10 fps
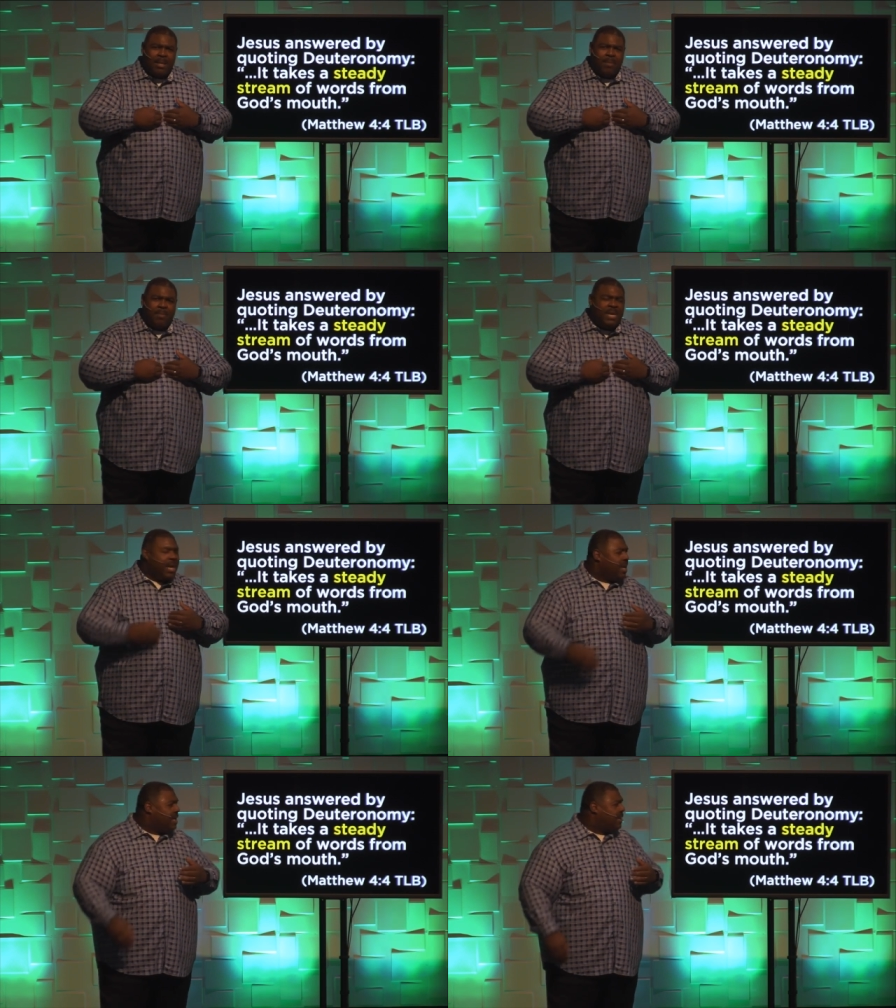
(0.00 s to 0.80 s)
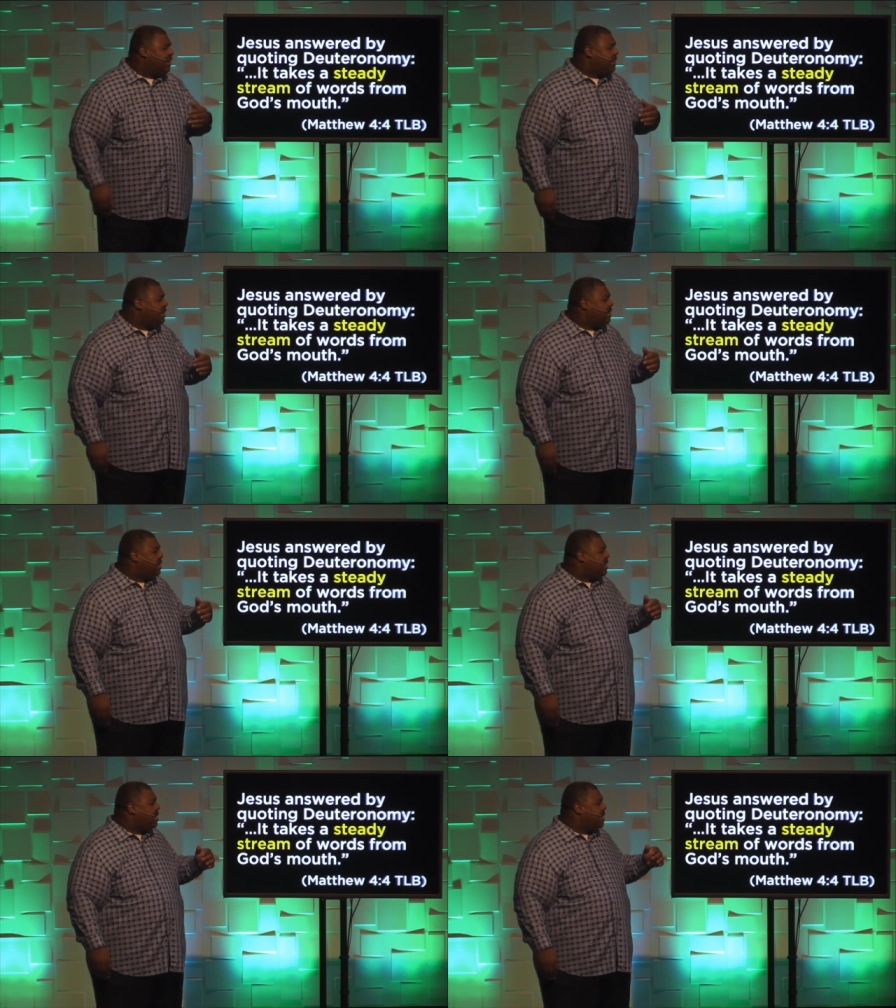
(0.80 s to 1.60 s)
because
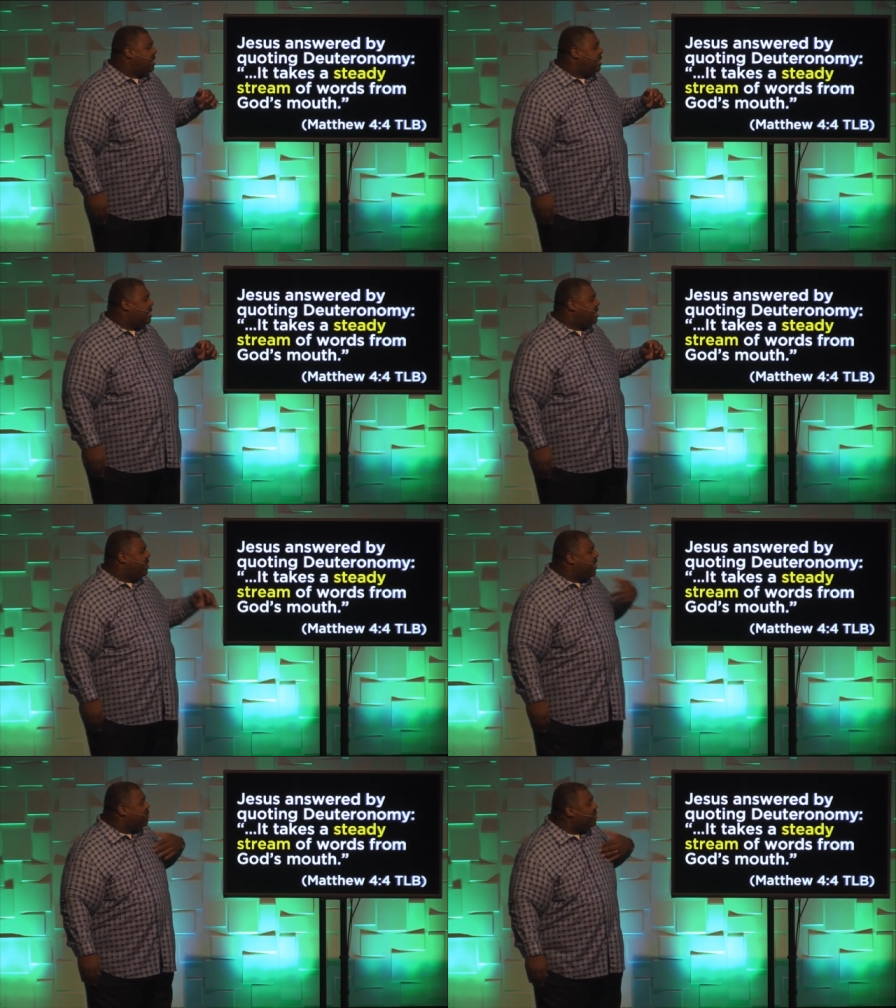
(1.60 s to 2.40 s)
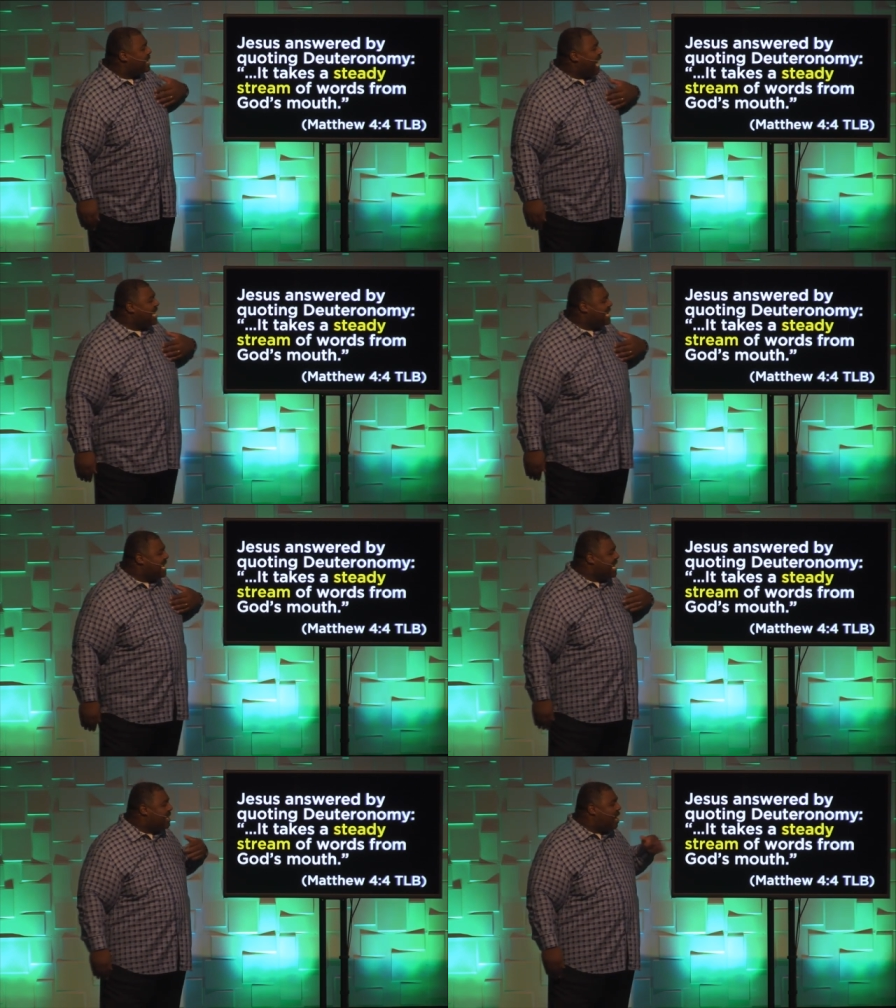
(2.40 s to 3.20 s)
the victory that I
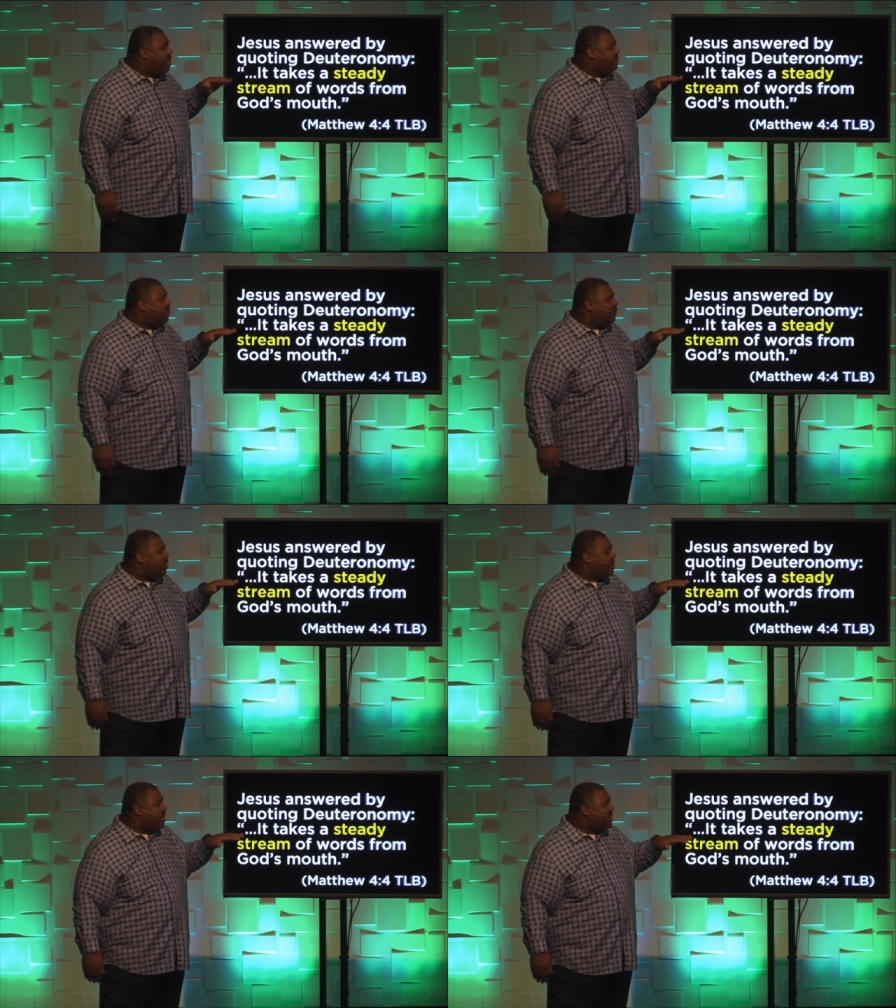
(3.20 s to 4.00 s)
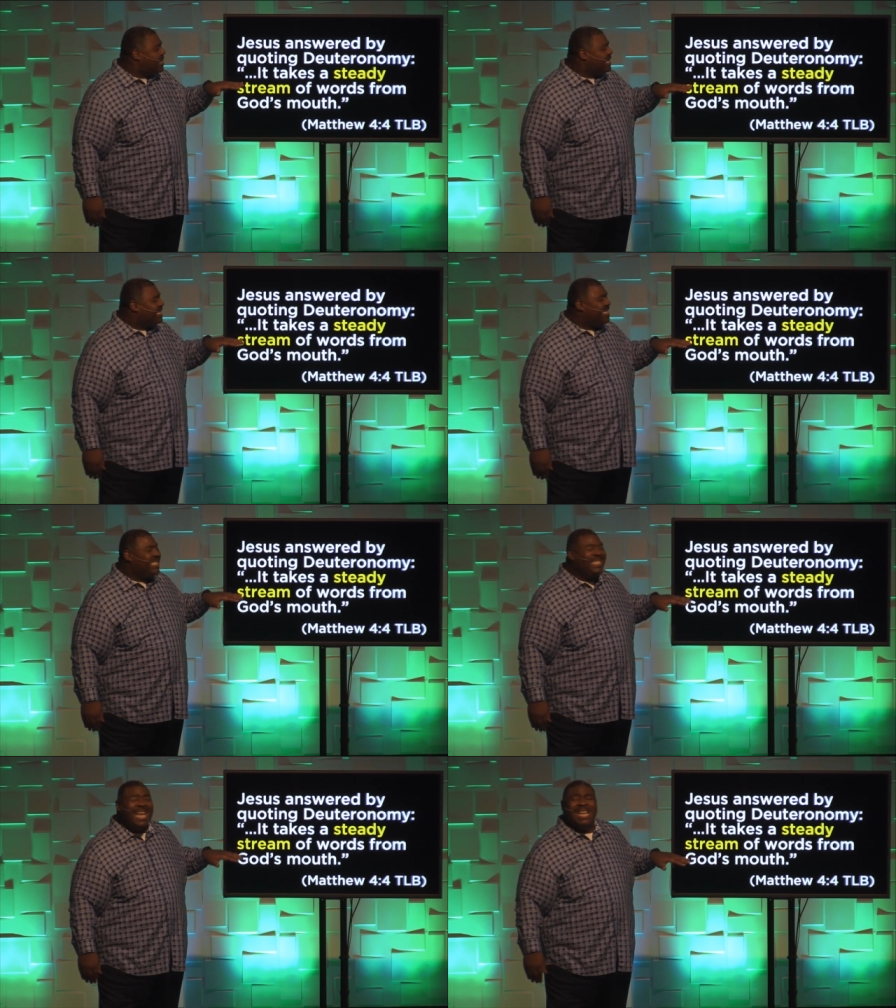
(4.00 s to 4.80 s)
need comes from a
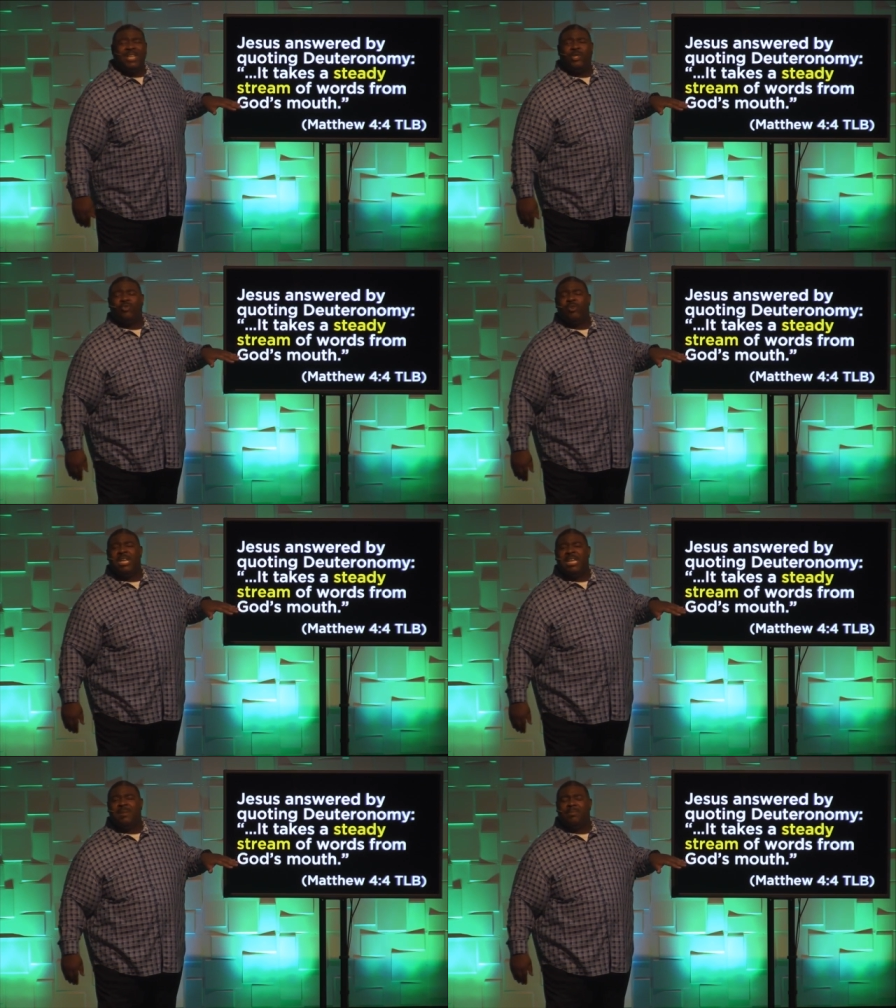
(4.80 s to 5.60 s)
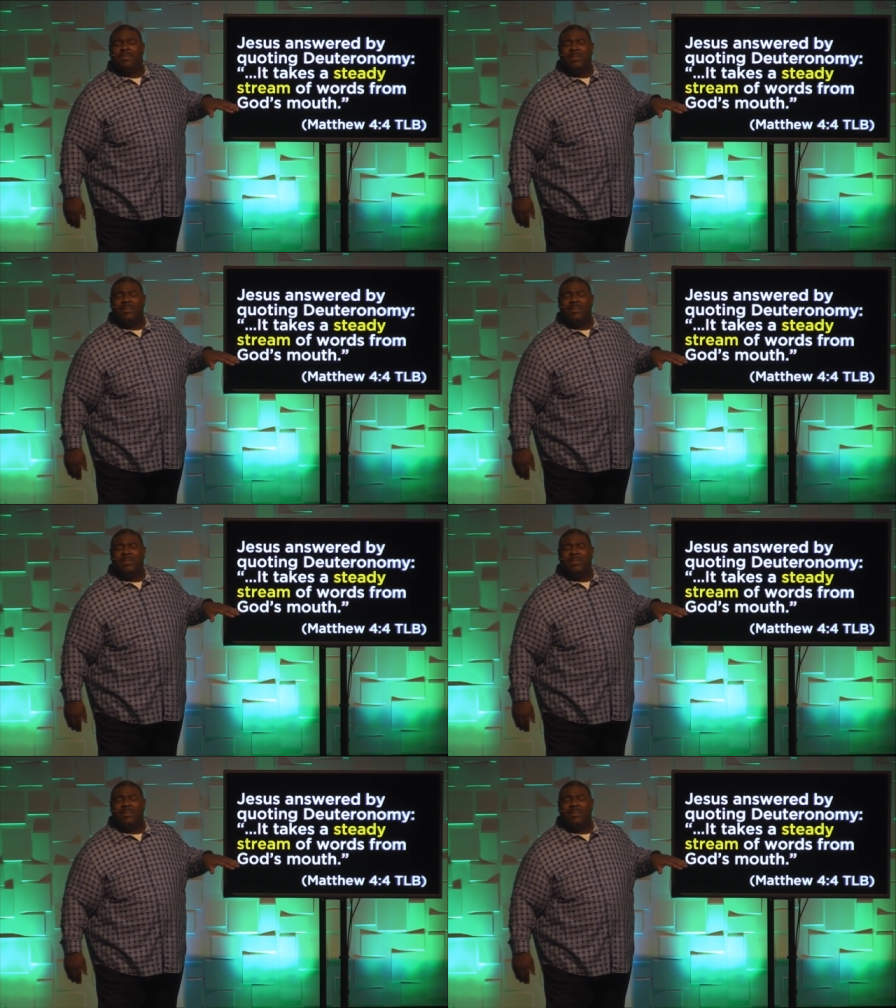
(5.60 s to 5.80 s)
steady stream